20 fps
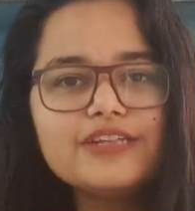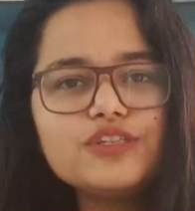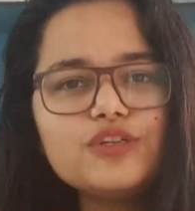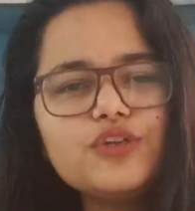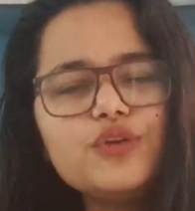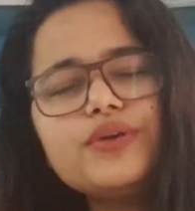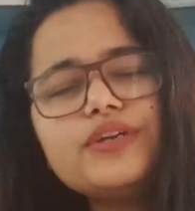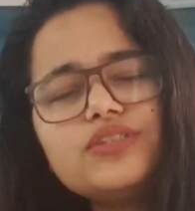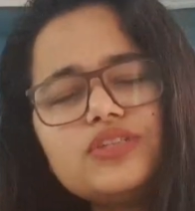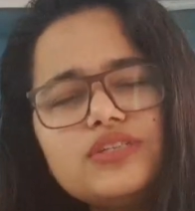
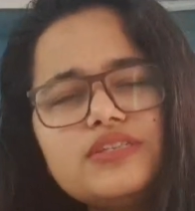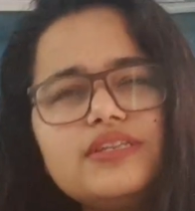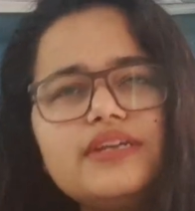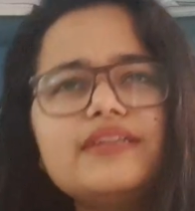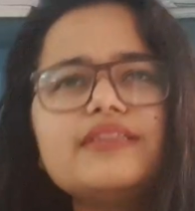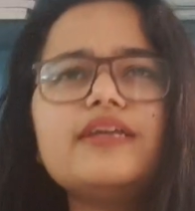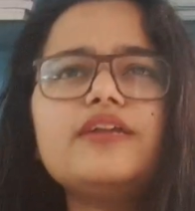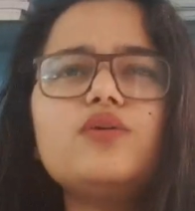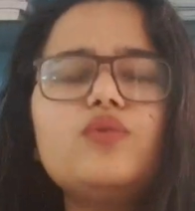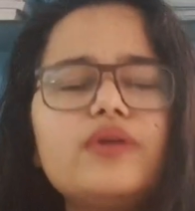So you can just
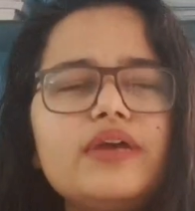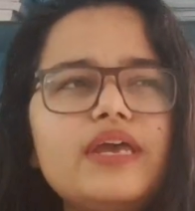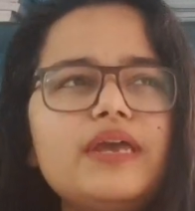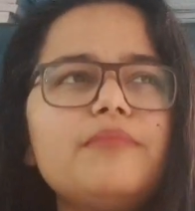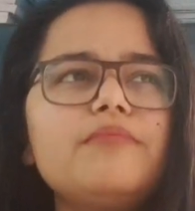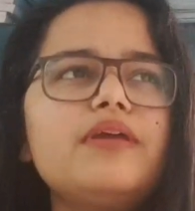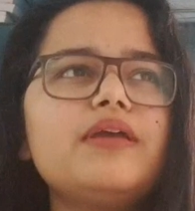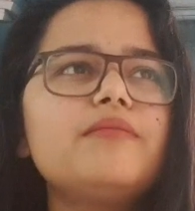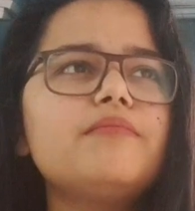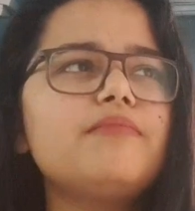think that,
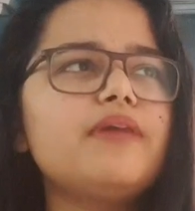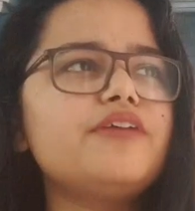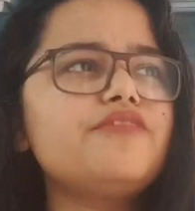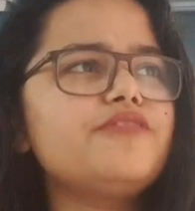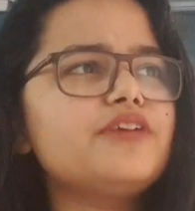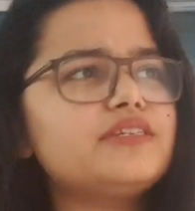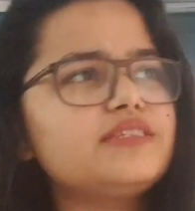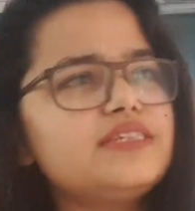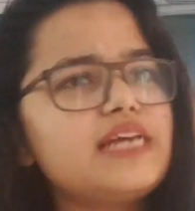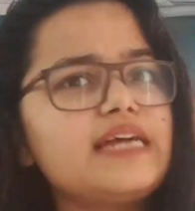okay,
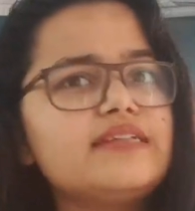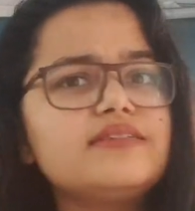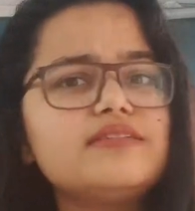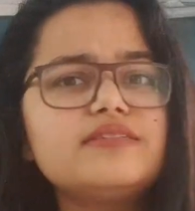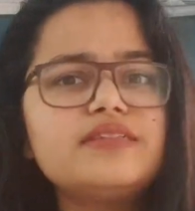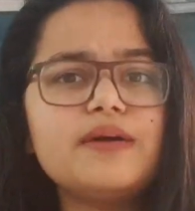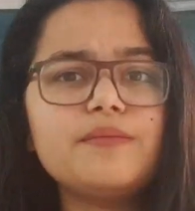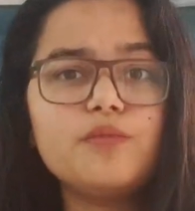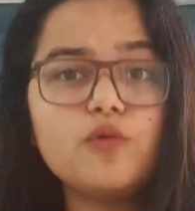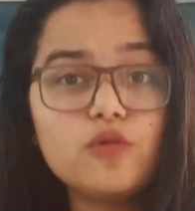my fixed
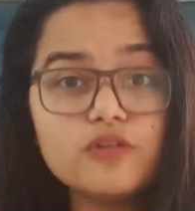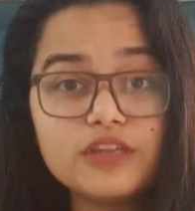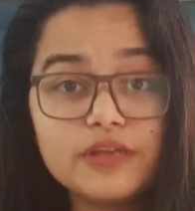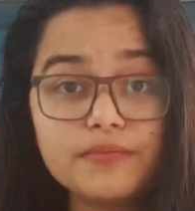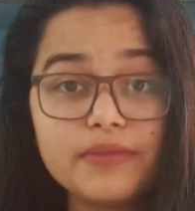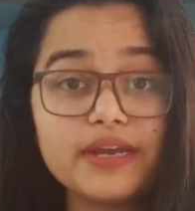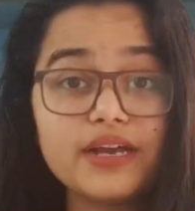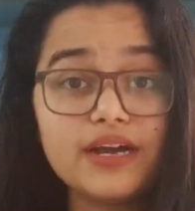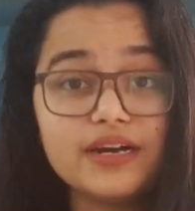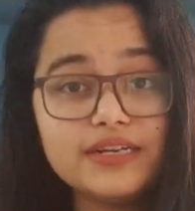assets are more
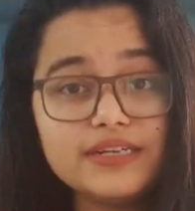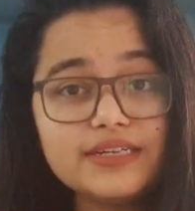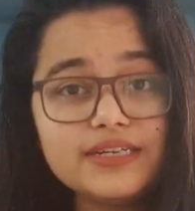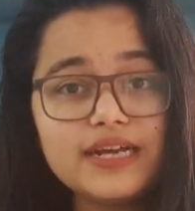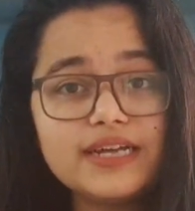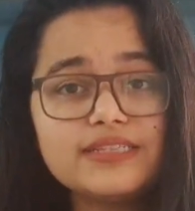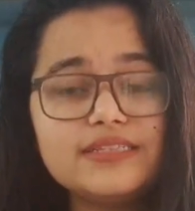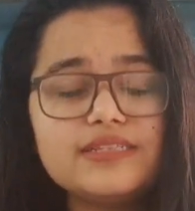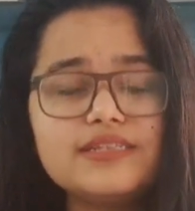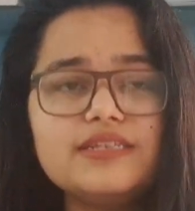than my
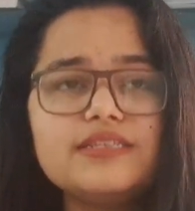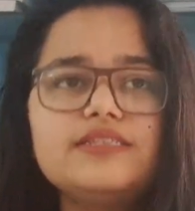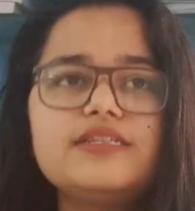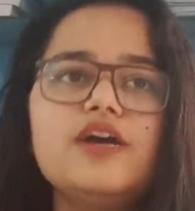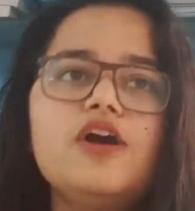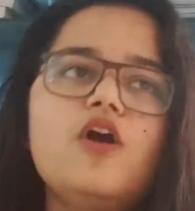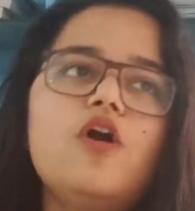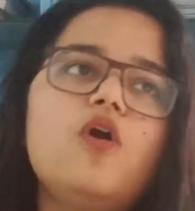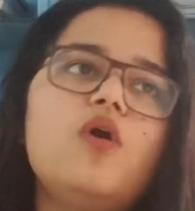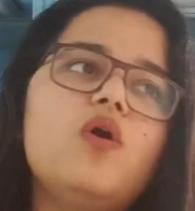current
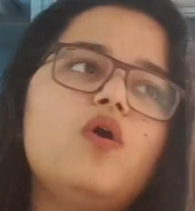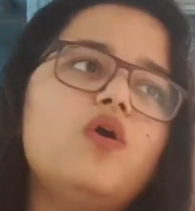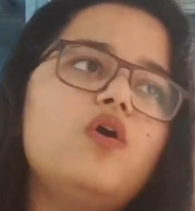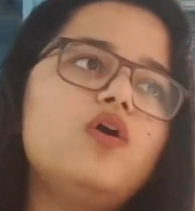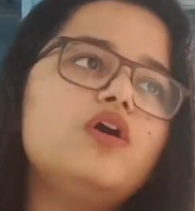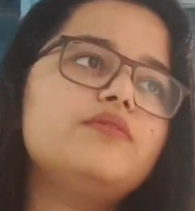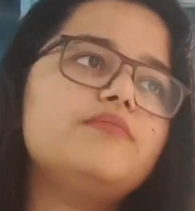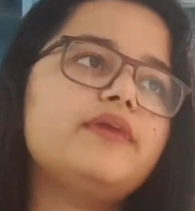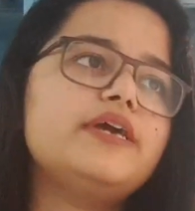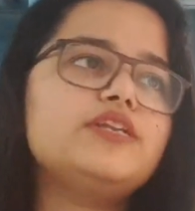assets,
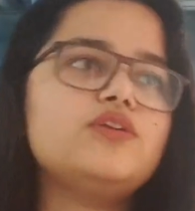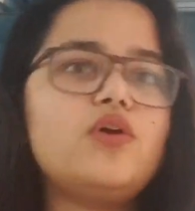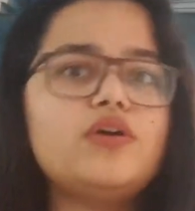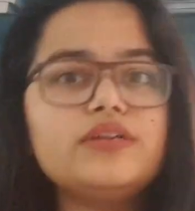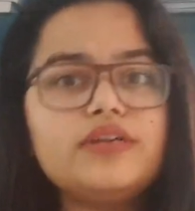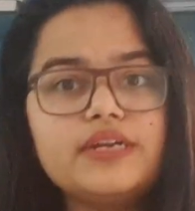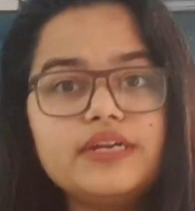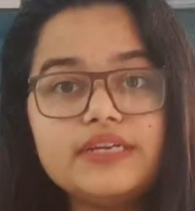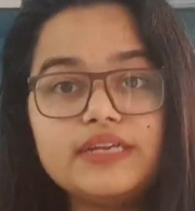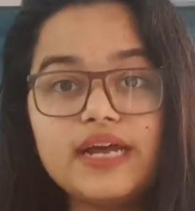or my
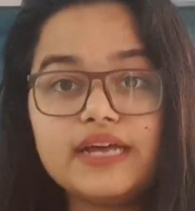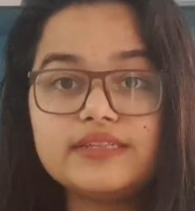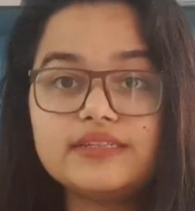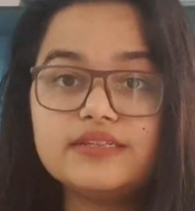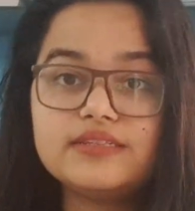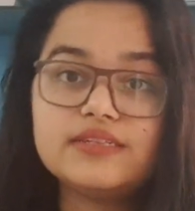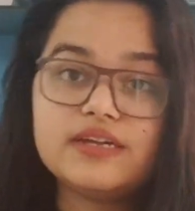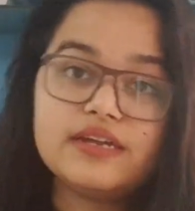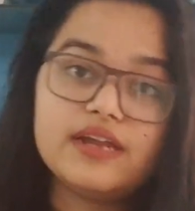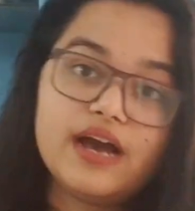non-current
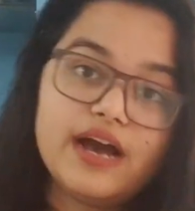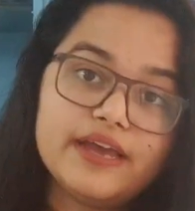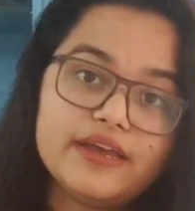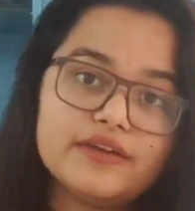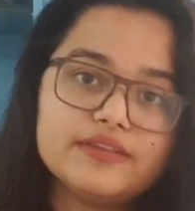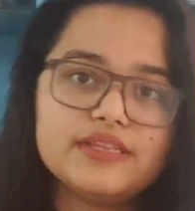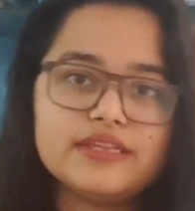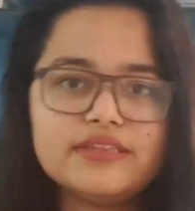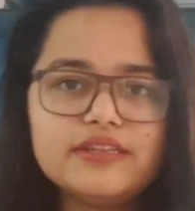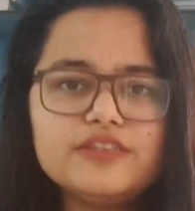assets are
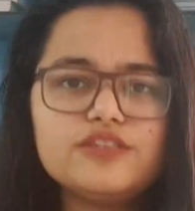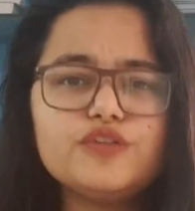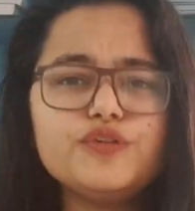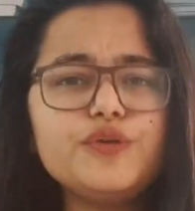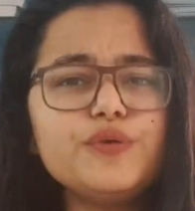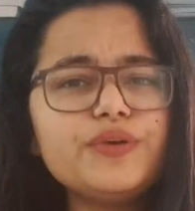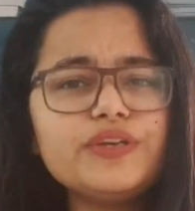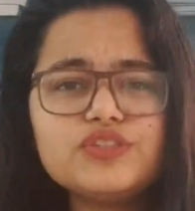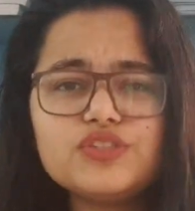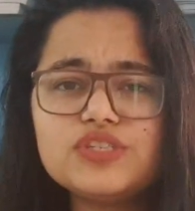higher than this. So
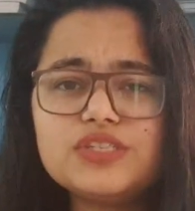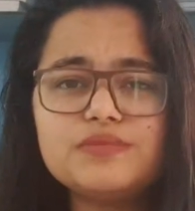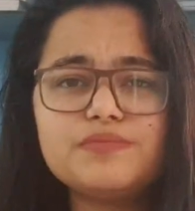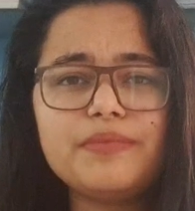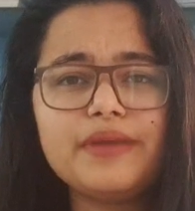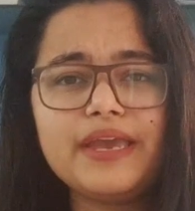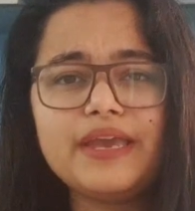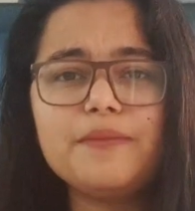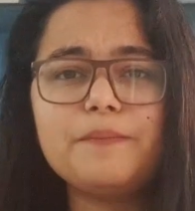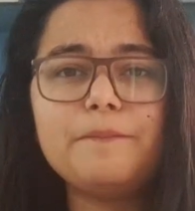you can
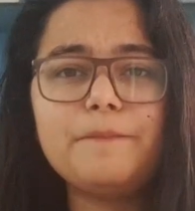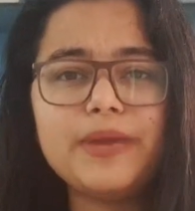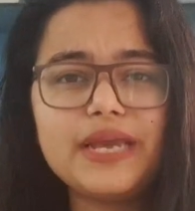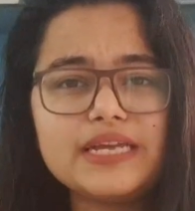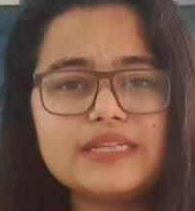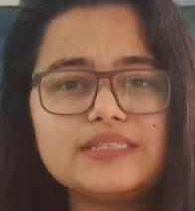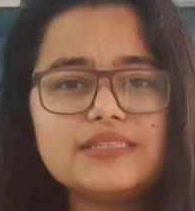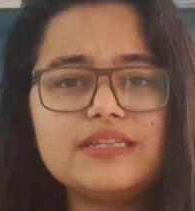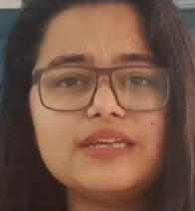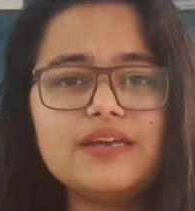just make
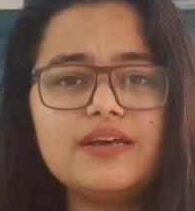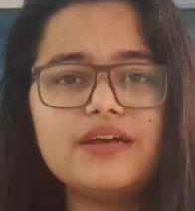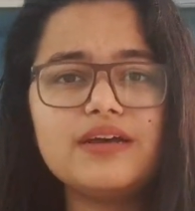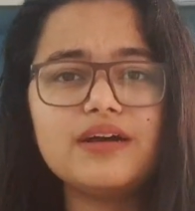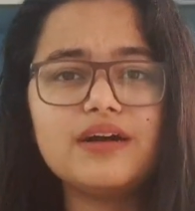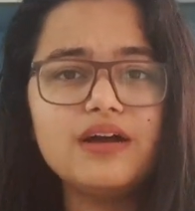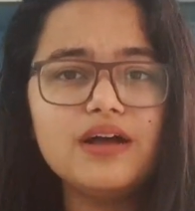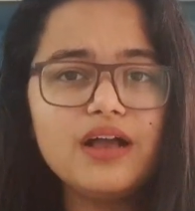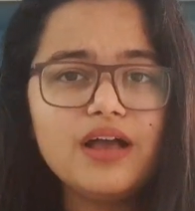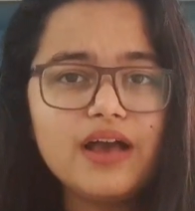
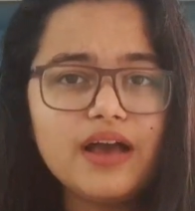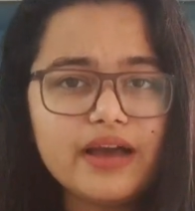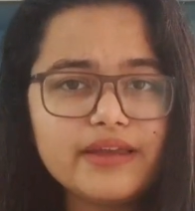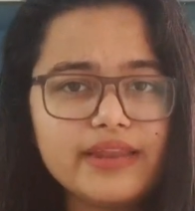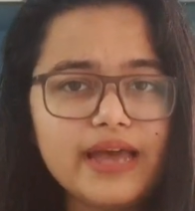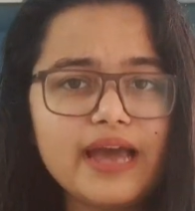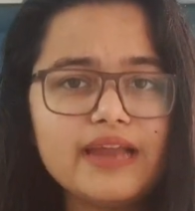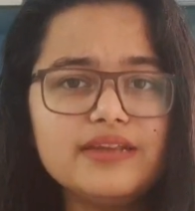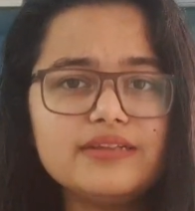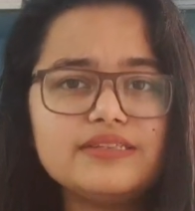basic
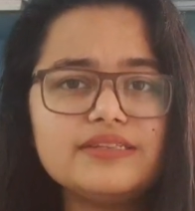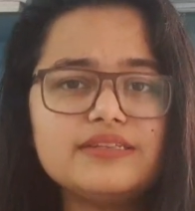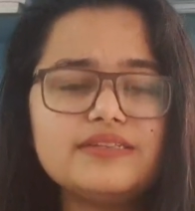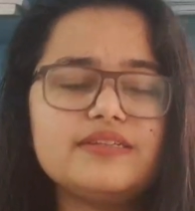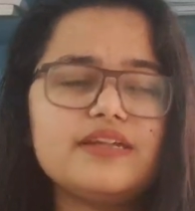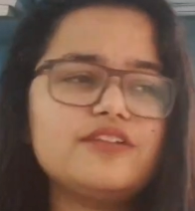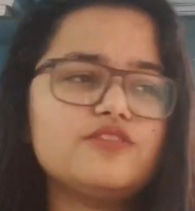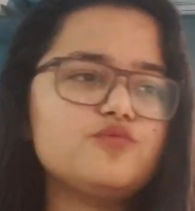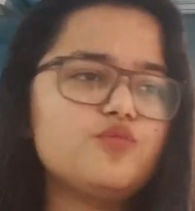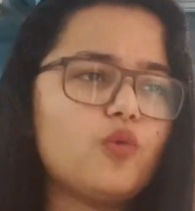
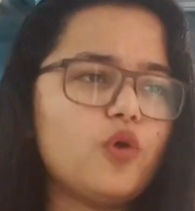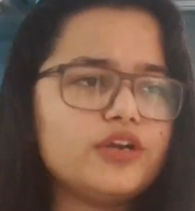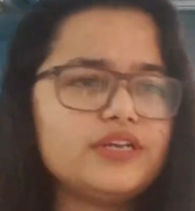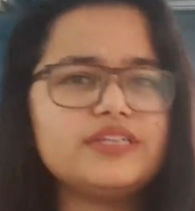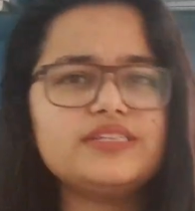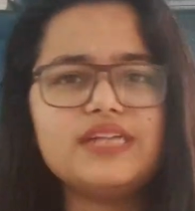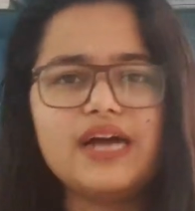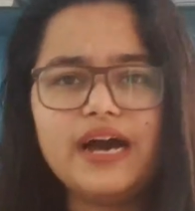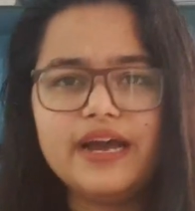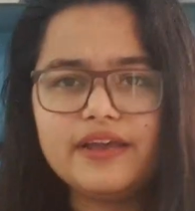analysis as
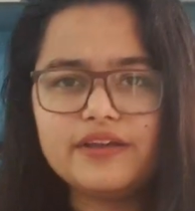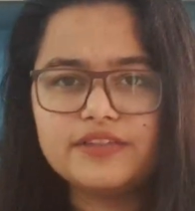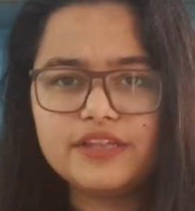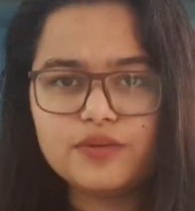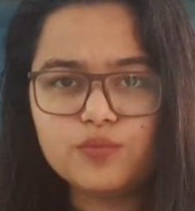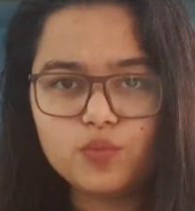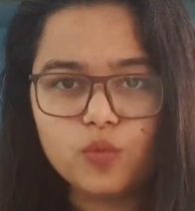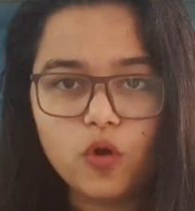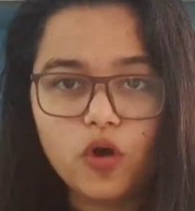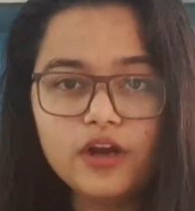what is higher
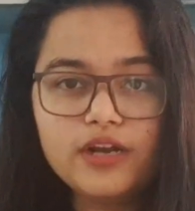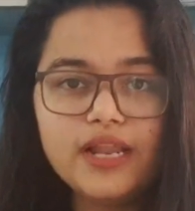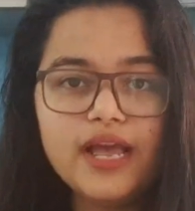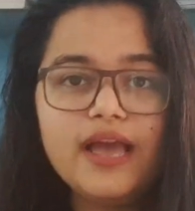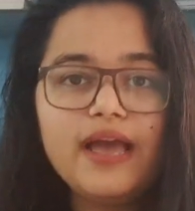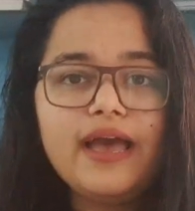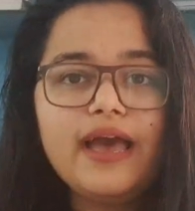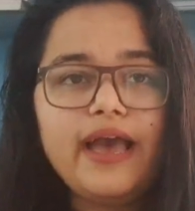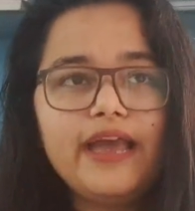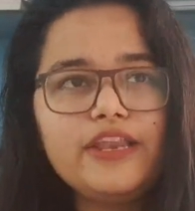than what,
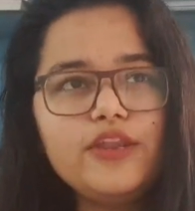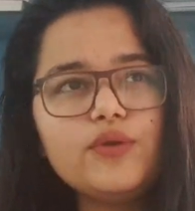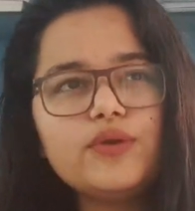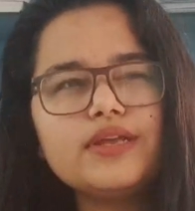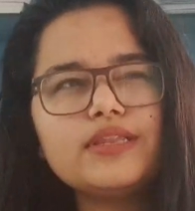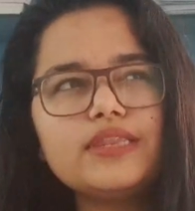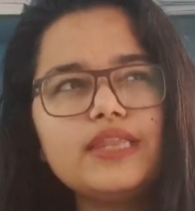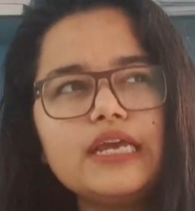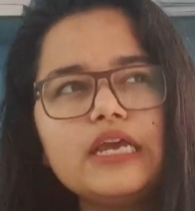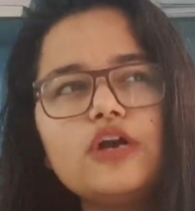and you
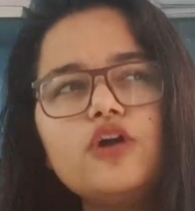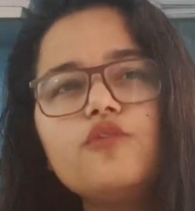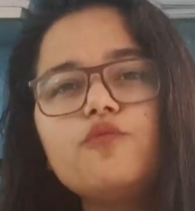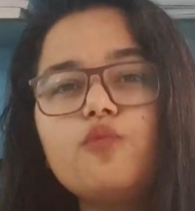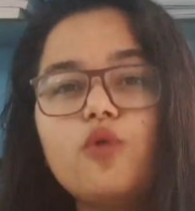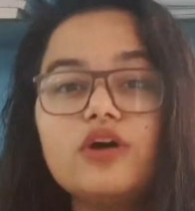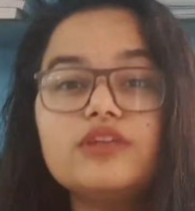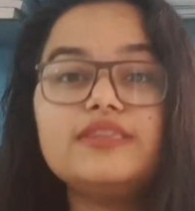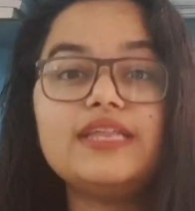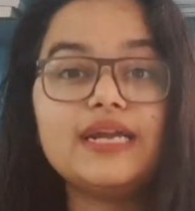can think
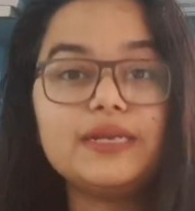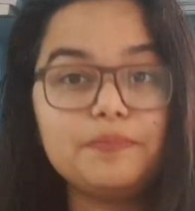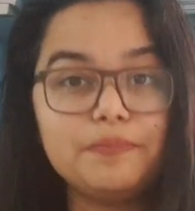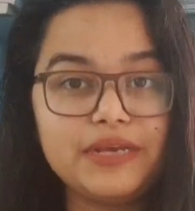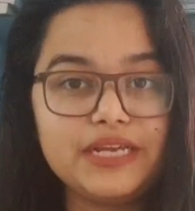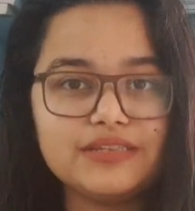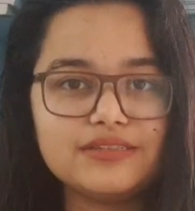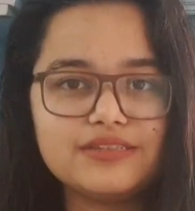of what that